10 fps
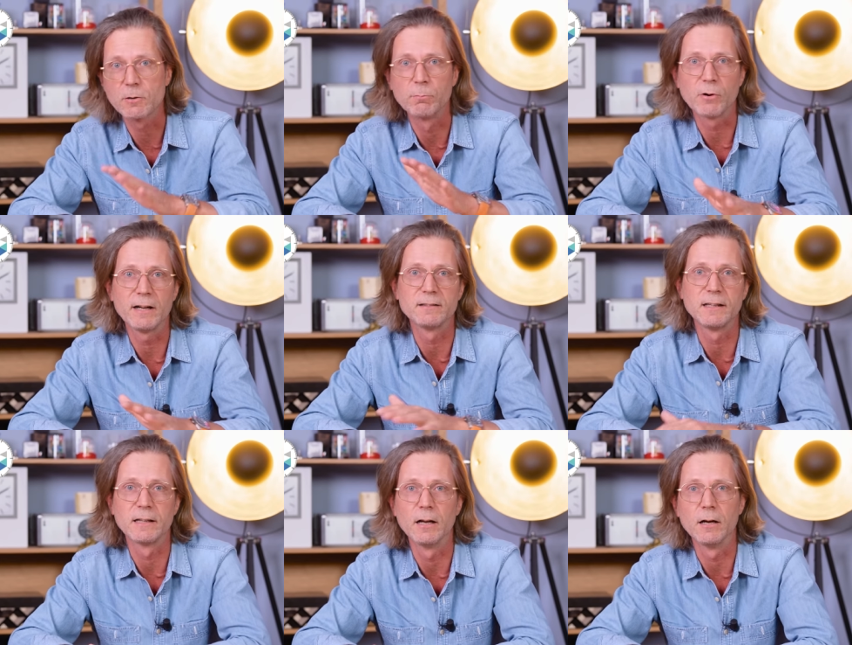
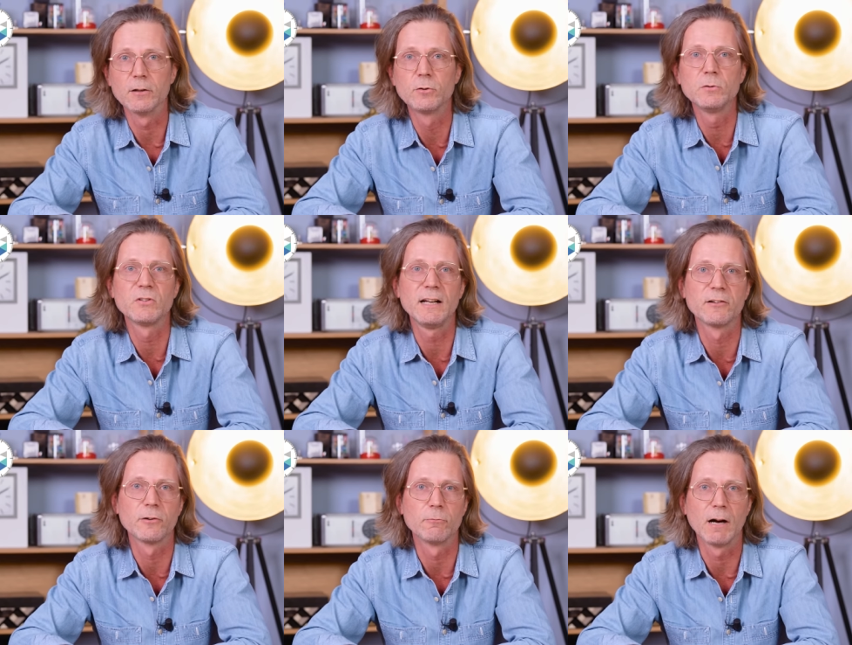comprising uh, two
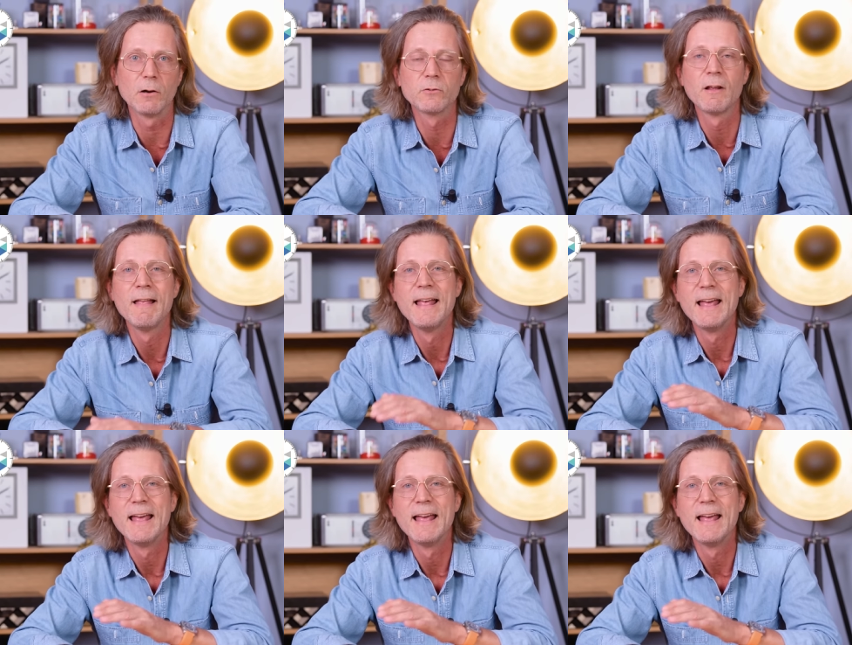selection rounds